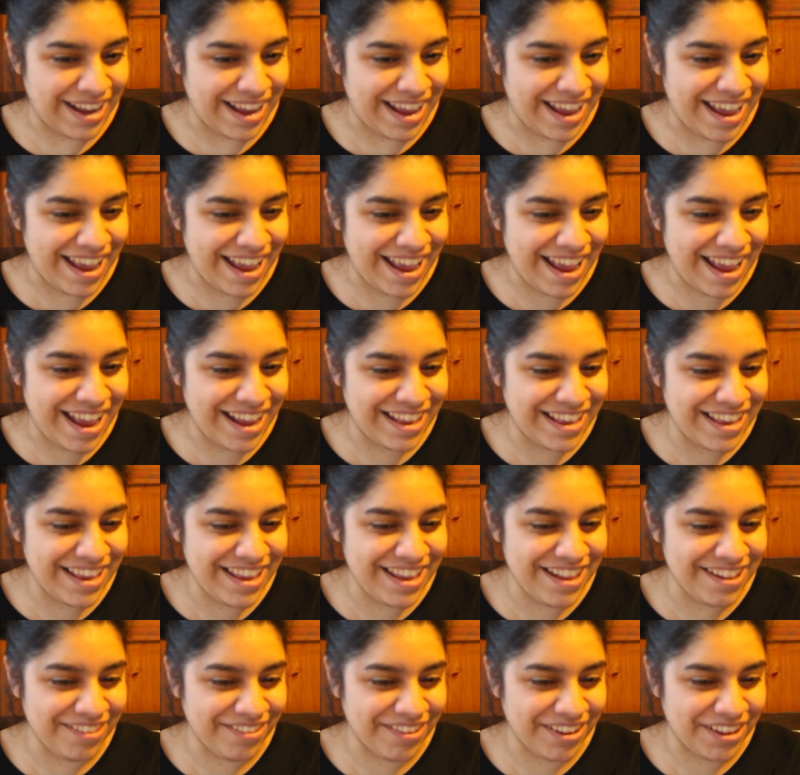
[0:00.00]
Hey, can
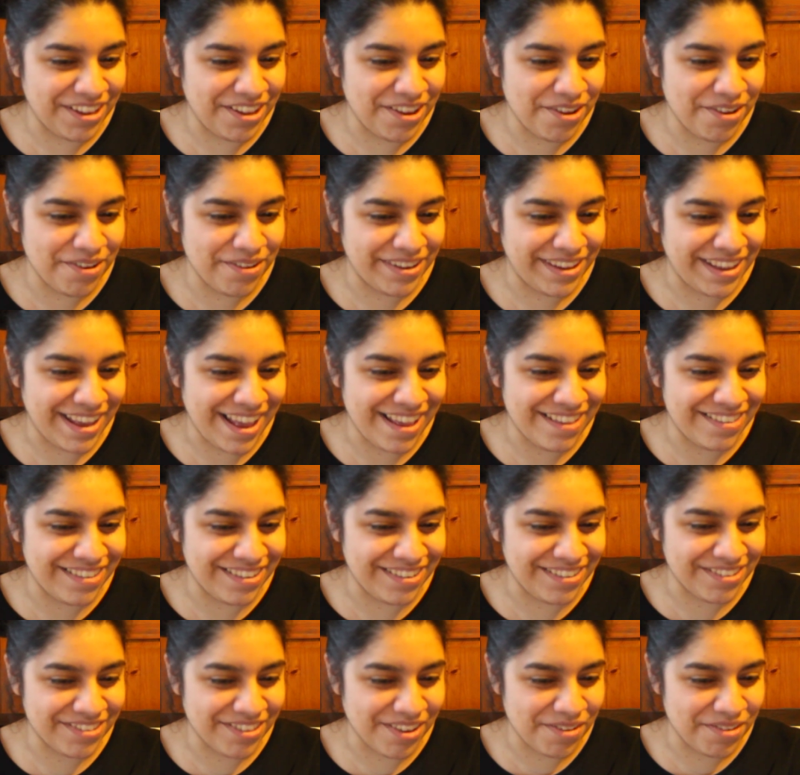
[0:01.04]
you look at you? Yes, you
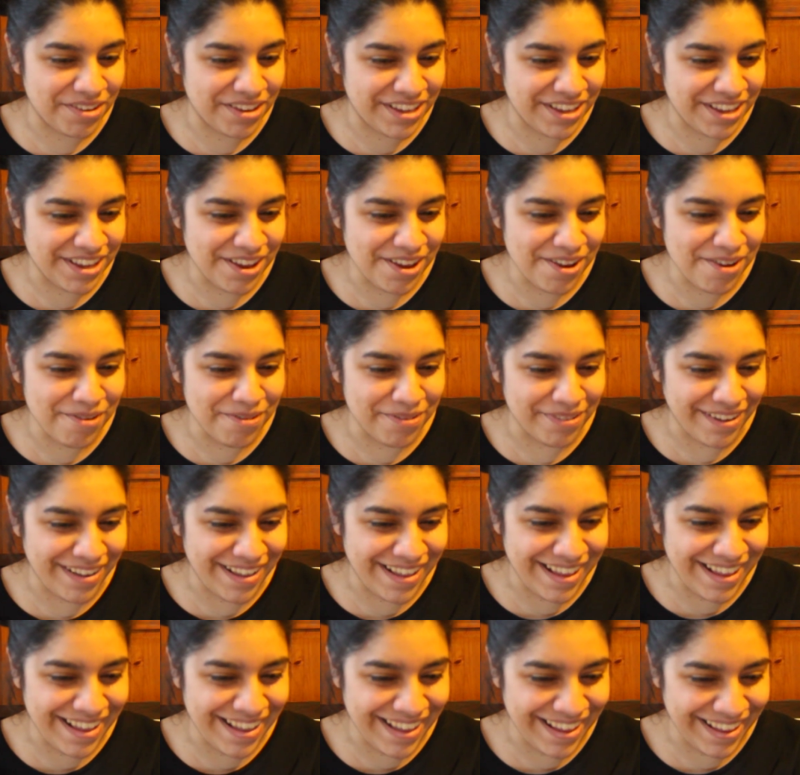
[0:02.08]
look so cute.
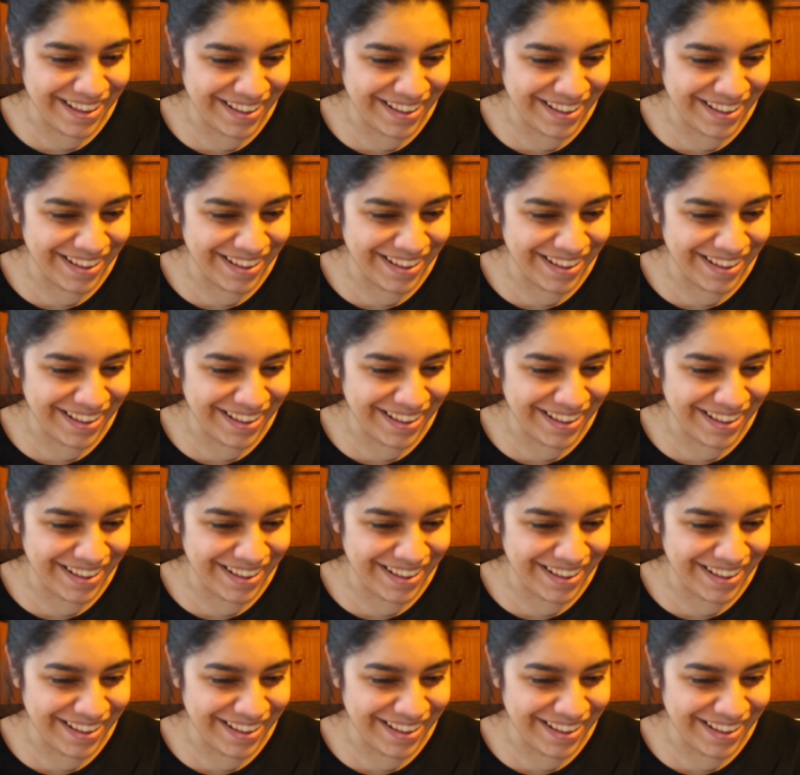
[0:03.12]
Ah!